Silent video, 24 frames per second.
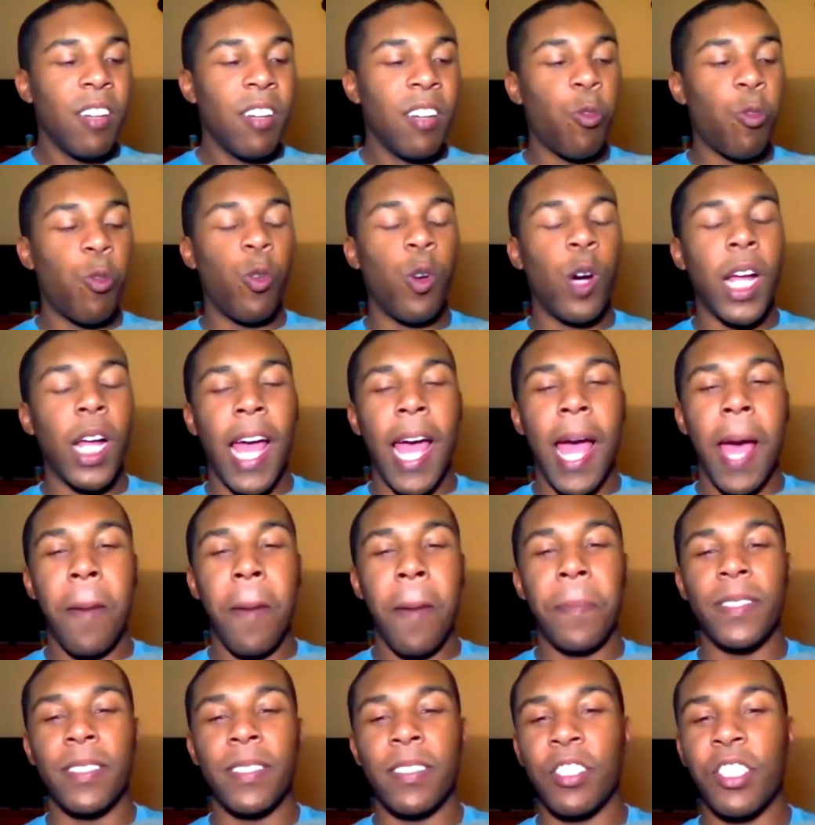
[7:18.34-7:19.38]
what
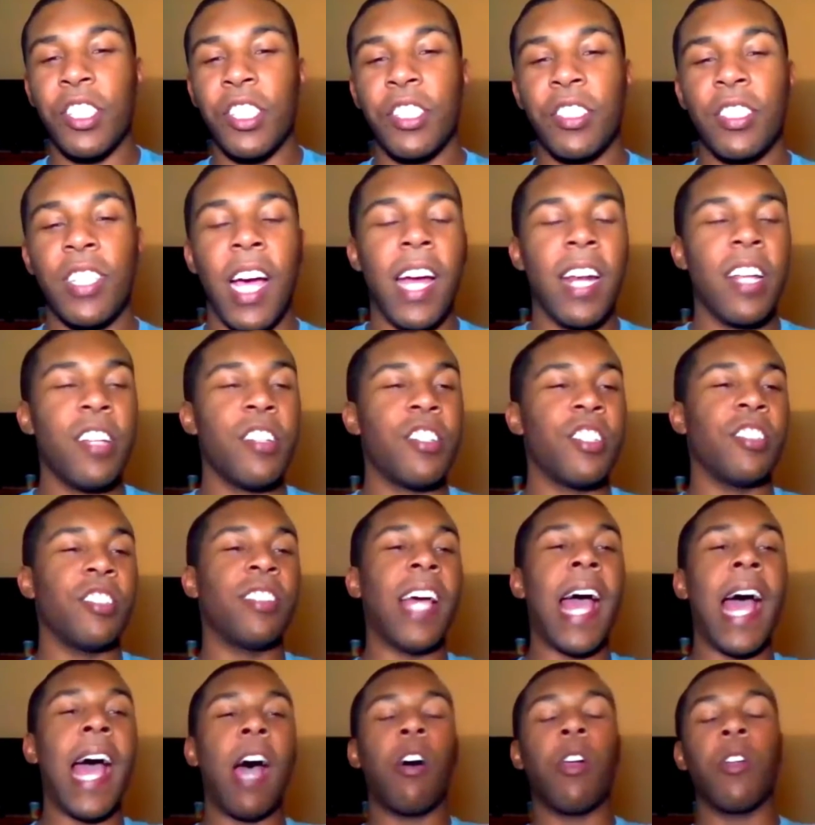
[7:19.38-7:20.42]
happens is she's kind of
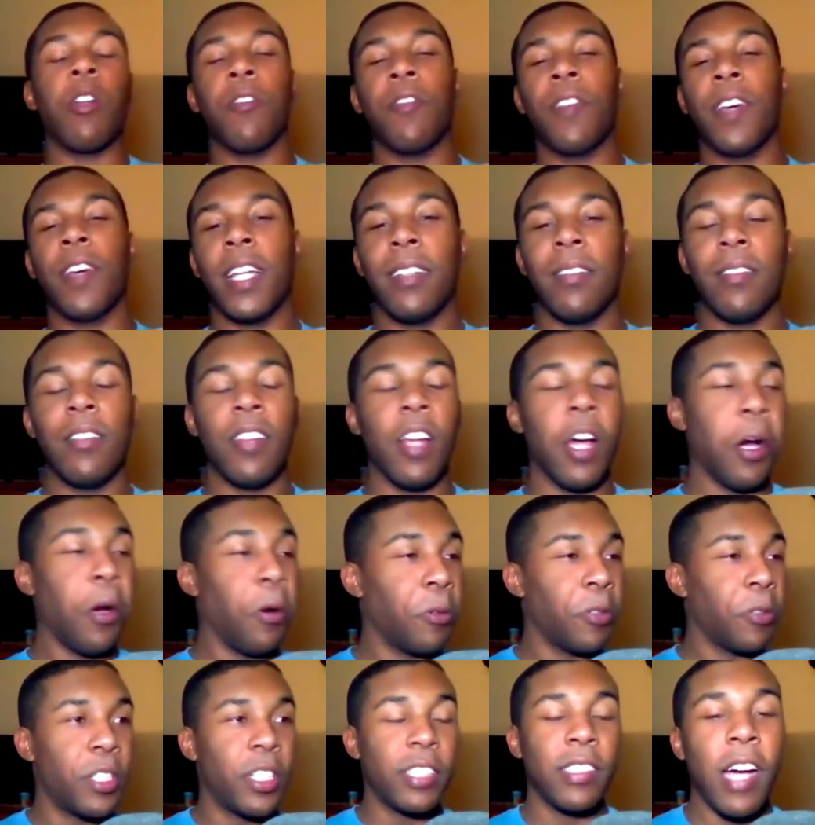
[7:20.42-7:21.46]
just out of it.
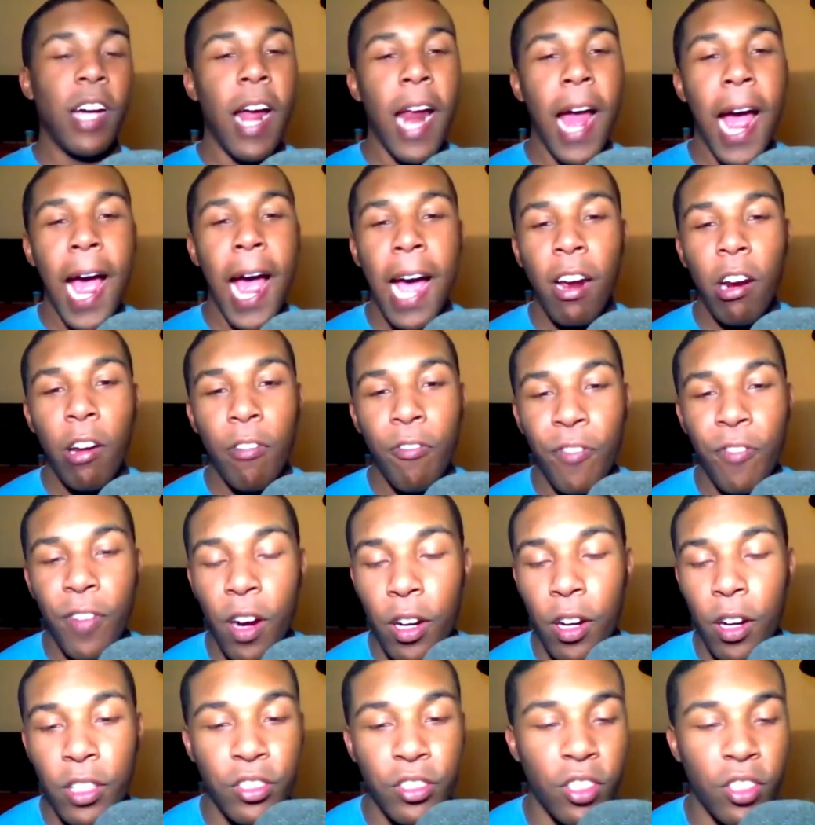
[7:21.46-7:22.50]
No, she's not out of it
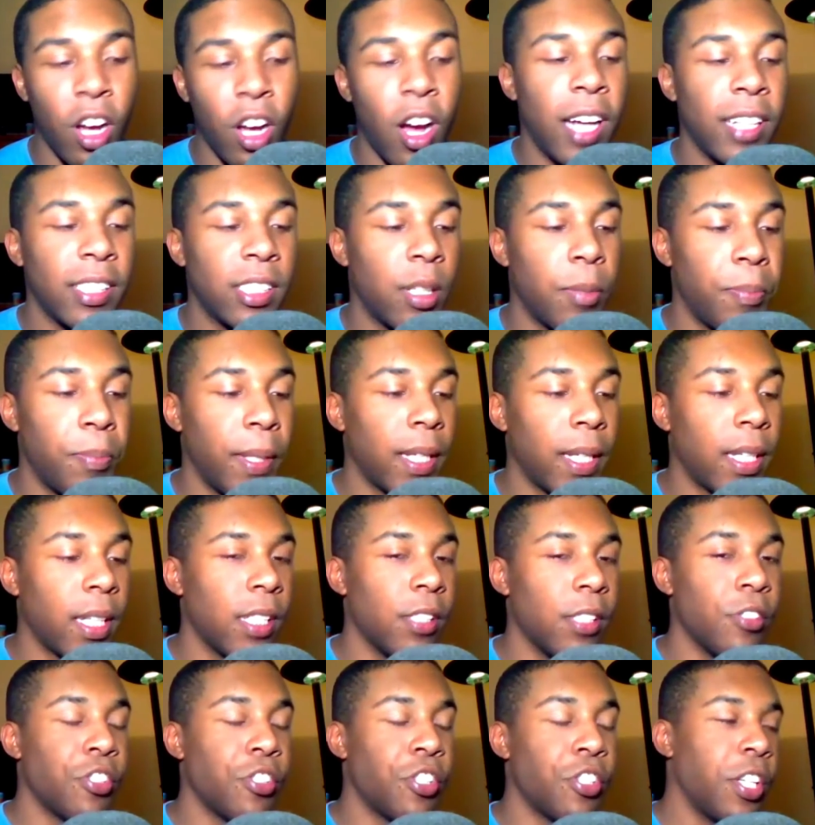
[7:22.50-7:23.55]
or exhausted
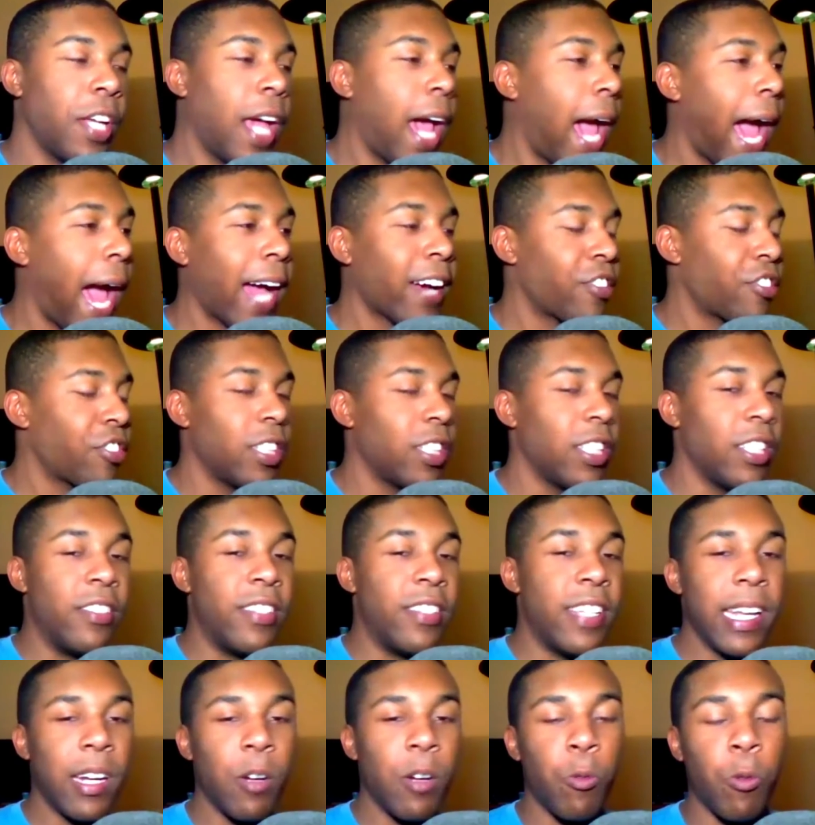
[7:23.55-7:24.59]
because she actually
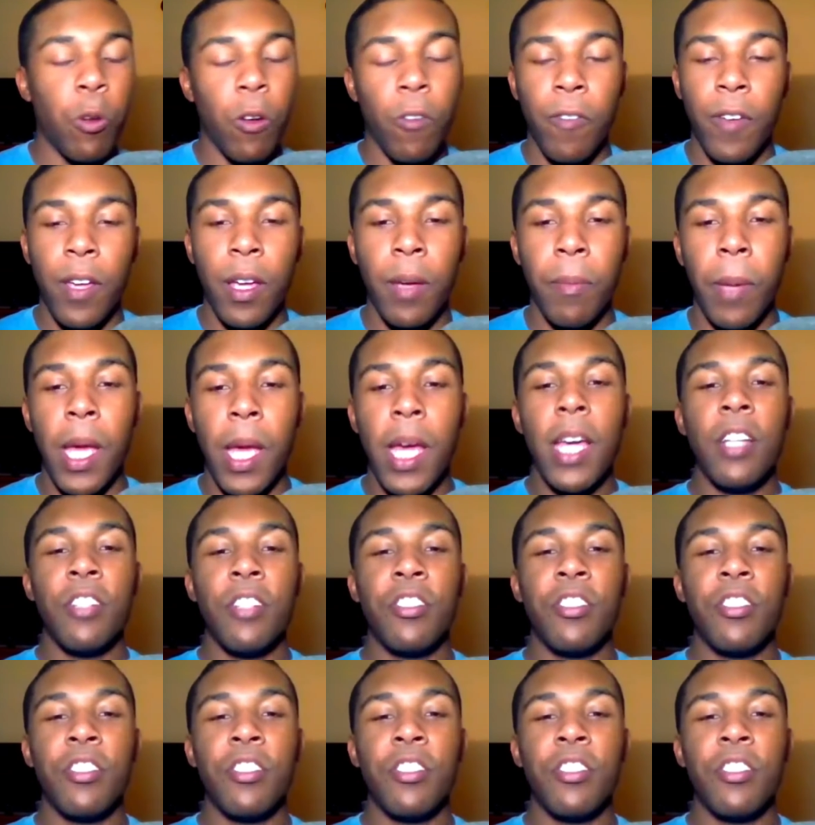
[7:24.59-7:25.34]
did it with him.